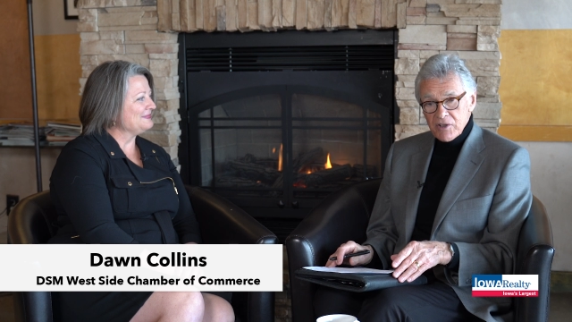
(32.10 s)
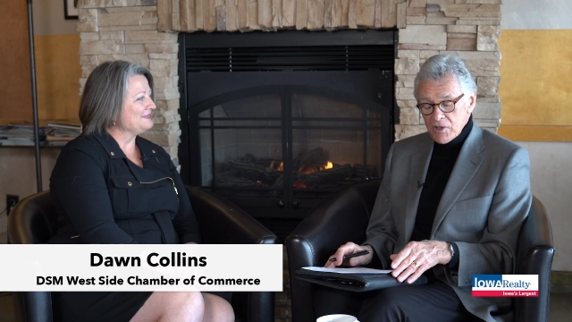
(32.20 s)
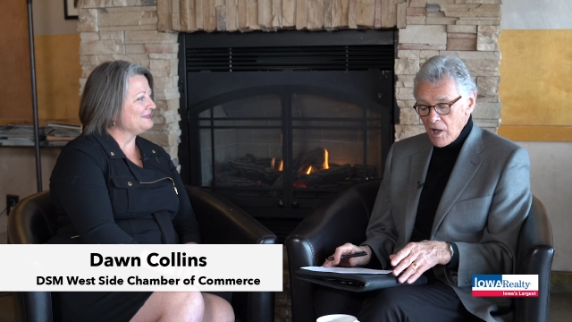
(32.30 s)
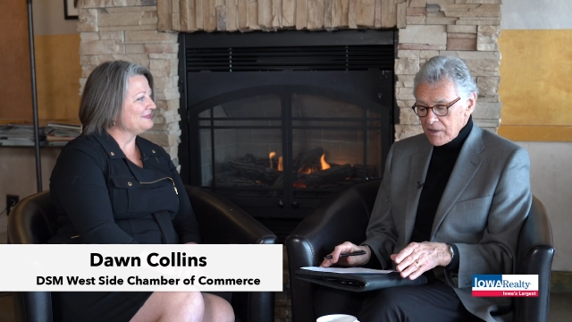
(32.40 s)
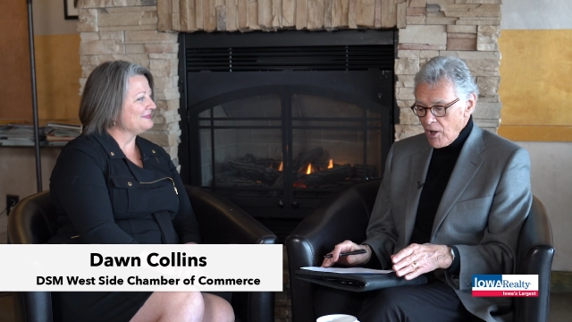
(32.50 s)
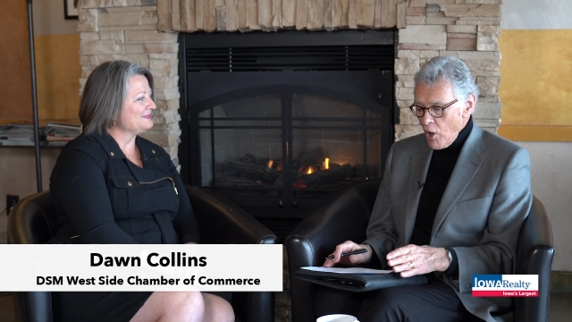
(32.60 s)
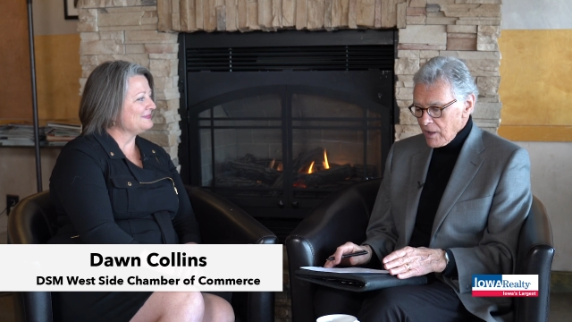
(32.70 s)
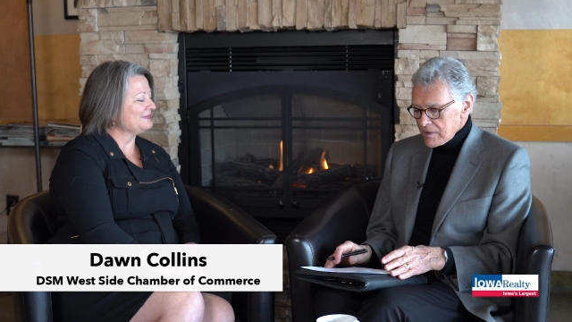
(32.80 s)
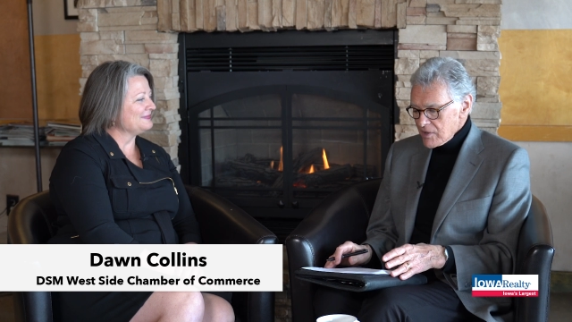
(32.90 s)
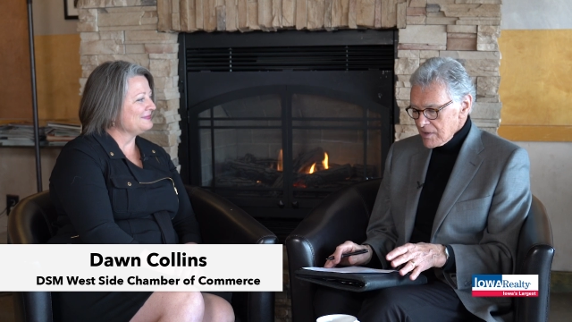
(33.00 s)
Speaker 1: is Dawn
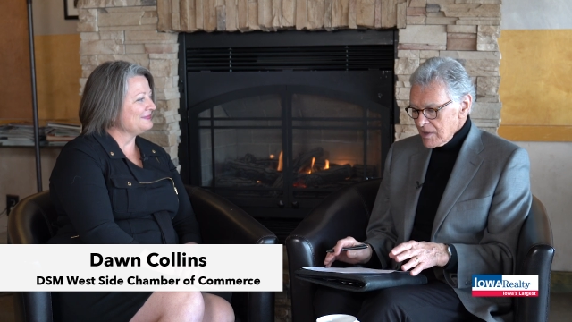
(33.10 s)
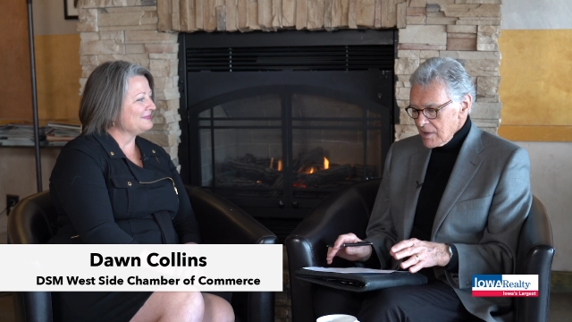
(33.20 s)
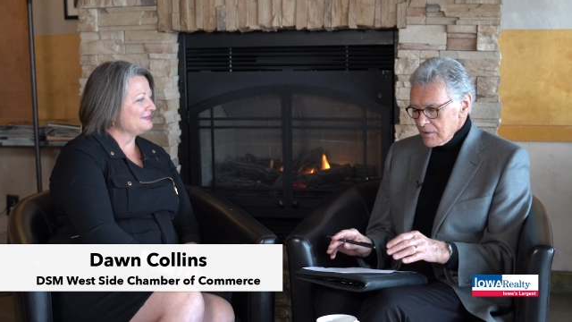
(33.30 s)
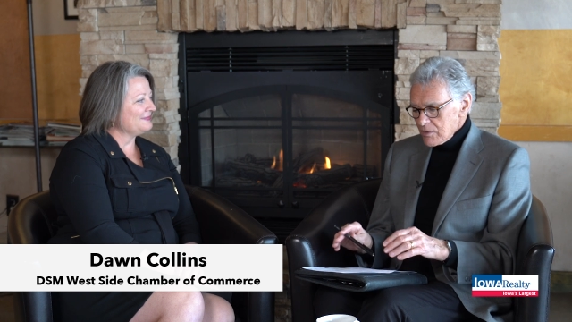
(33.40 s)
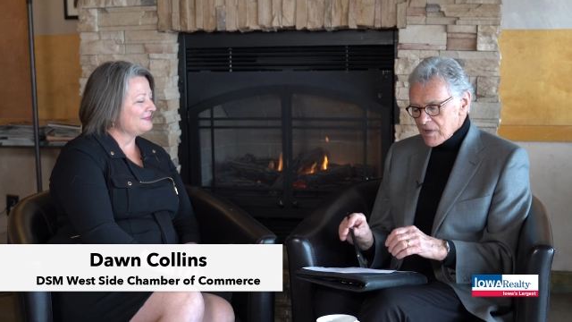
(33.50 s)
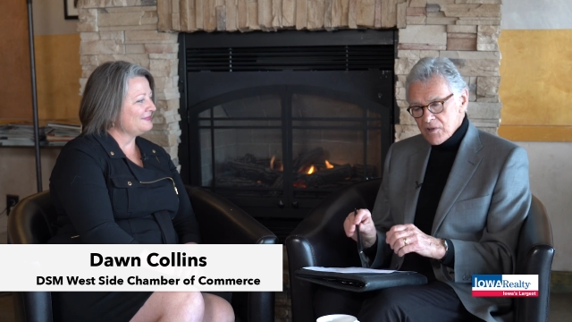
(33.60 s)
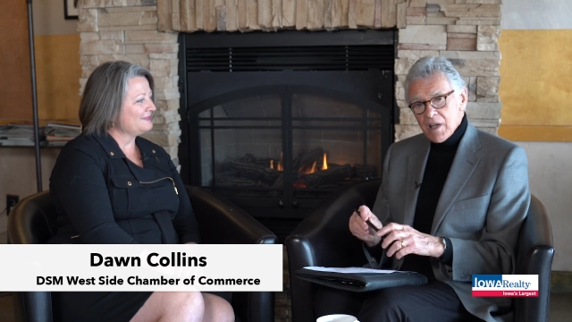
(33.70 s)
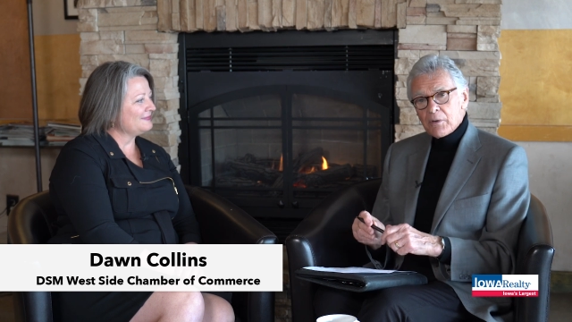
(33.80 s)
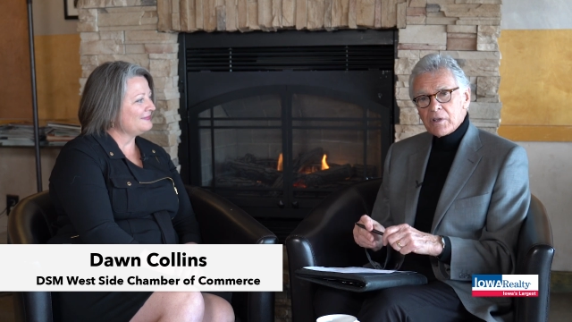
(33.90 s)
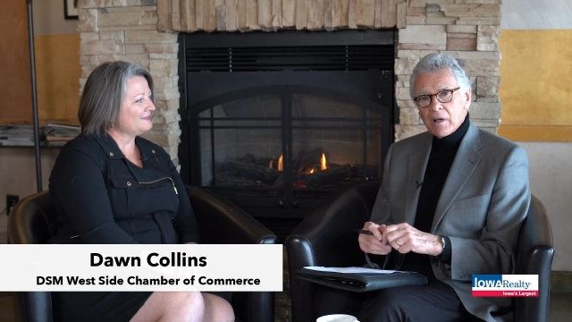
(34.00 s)
Collins, who is the
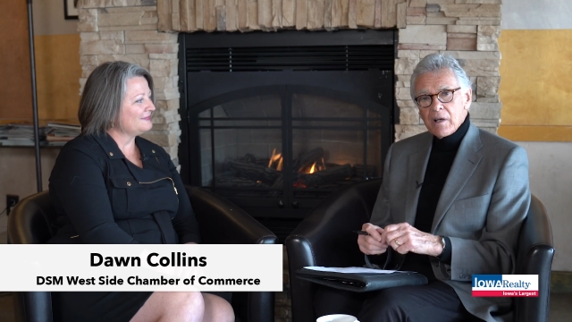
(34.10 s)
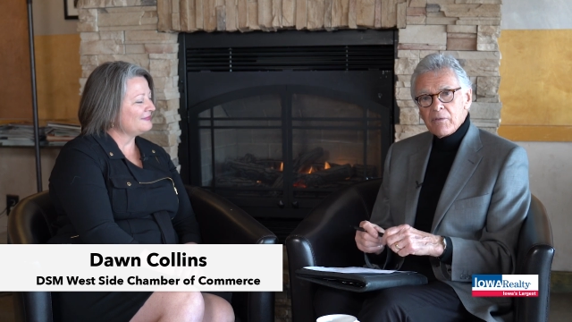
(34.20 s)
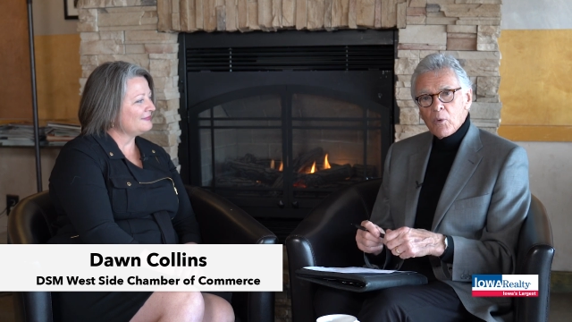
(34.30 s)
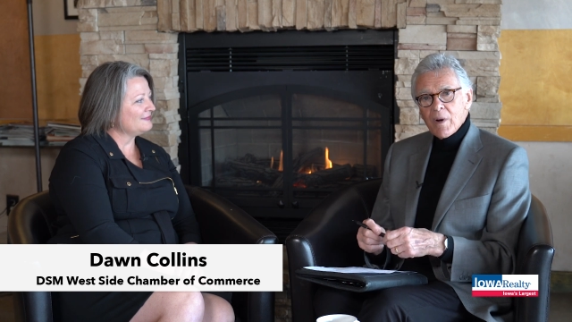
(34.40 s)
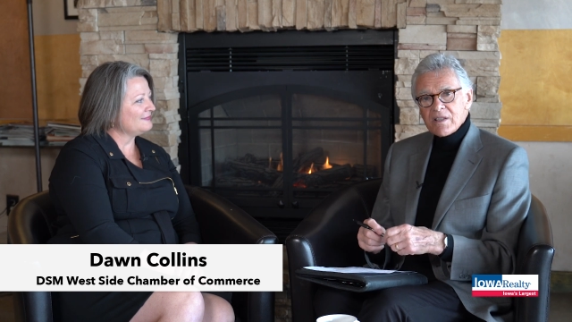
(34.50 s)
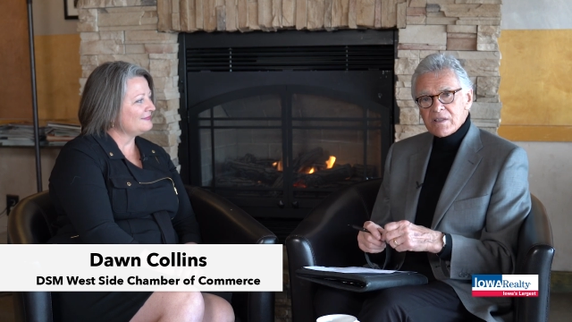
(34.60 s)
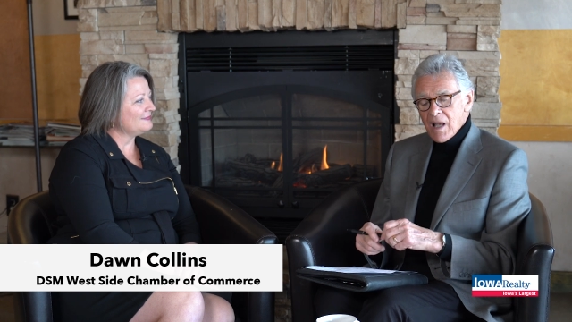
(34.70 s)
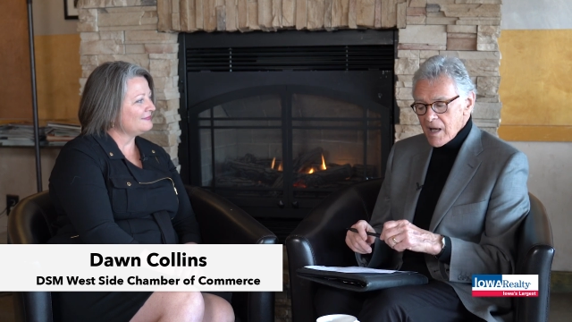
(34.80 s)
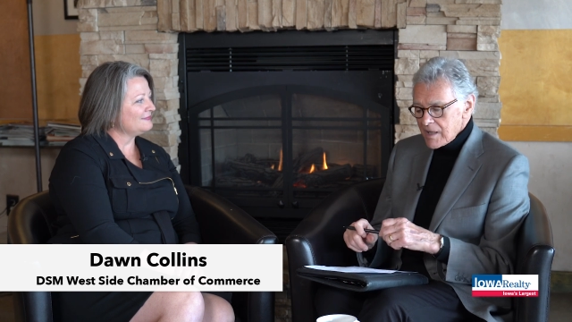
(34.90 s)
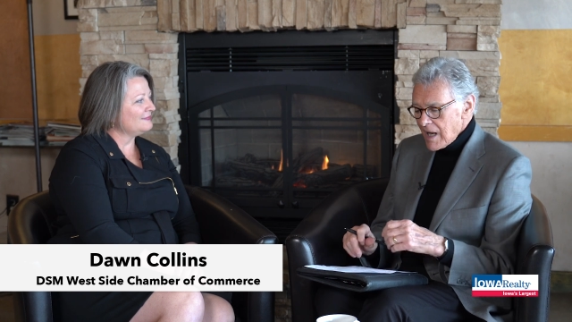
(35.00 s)
secretary of the West
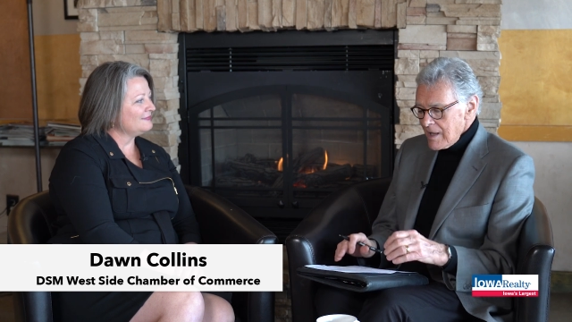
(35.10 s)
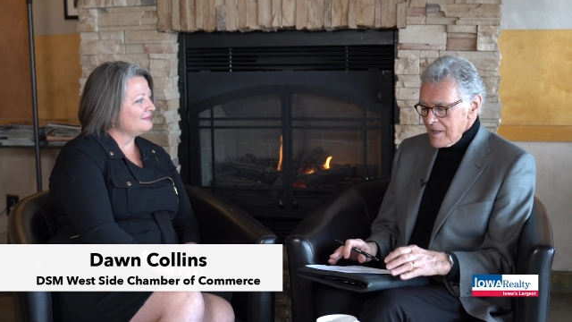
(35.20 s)
Side